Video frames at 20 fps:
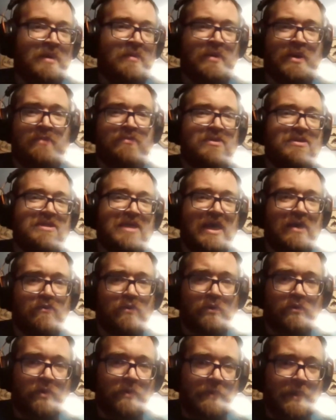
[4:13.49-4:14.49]
My mom and
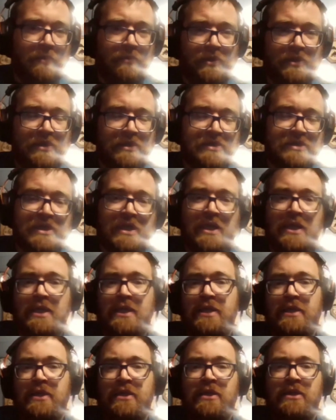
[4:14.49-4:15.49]
dad were Republicans,
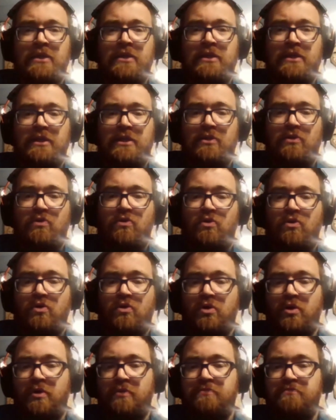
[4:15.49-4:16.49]

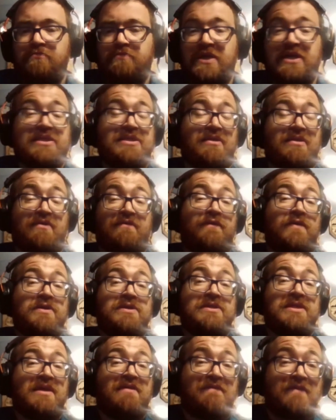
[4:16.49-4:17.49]
or because of the
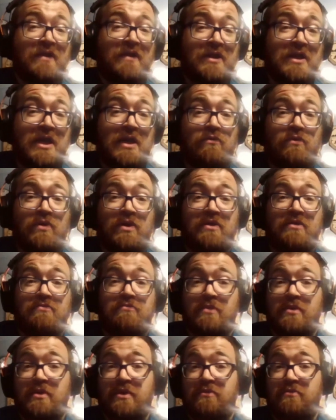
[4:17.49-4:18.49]
friends they affiliate
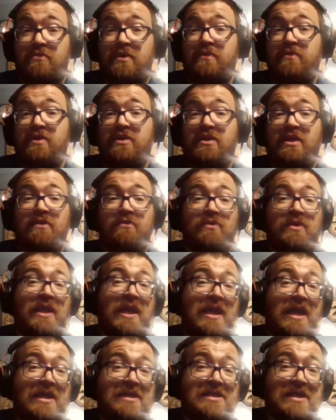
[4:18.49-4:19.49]
with. Maybe
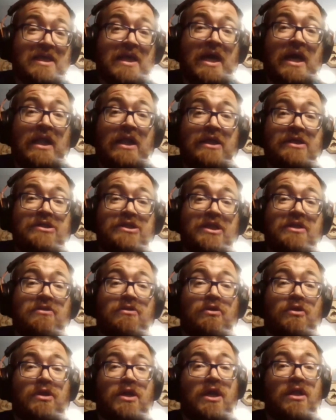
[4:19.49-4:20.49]
they get to college
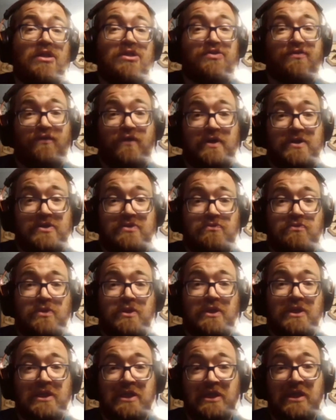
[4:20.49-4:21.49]
and their college friends
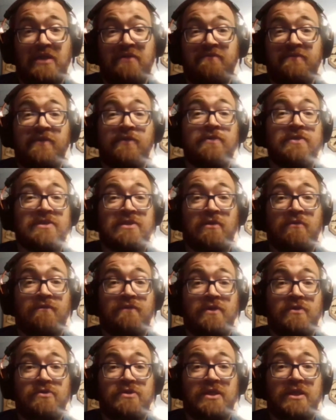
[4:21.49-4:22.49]
really influence
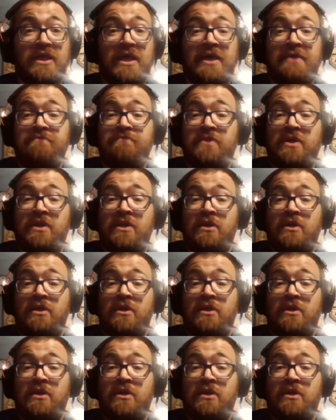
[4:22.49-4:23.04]
their views a lot.